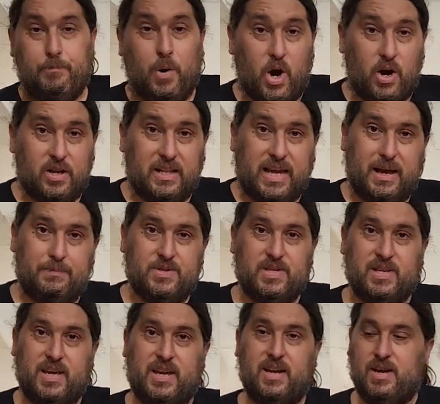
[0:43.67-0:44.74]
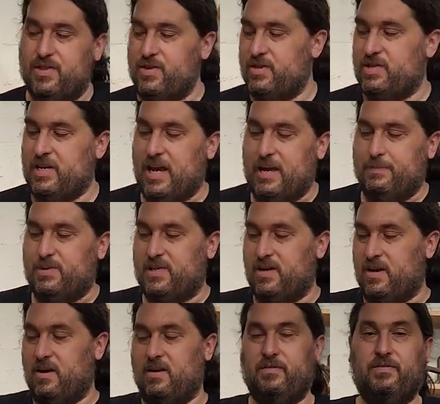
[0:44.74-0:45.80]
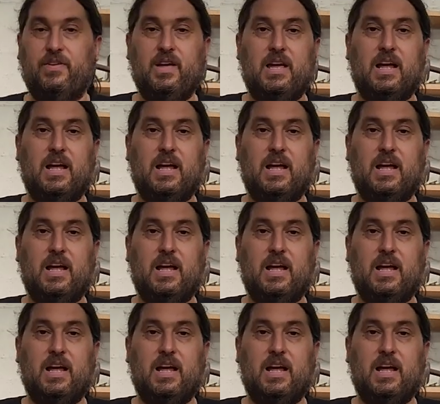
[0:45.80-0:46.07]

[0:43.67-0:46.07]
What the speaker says: bar clamps and other types of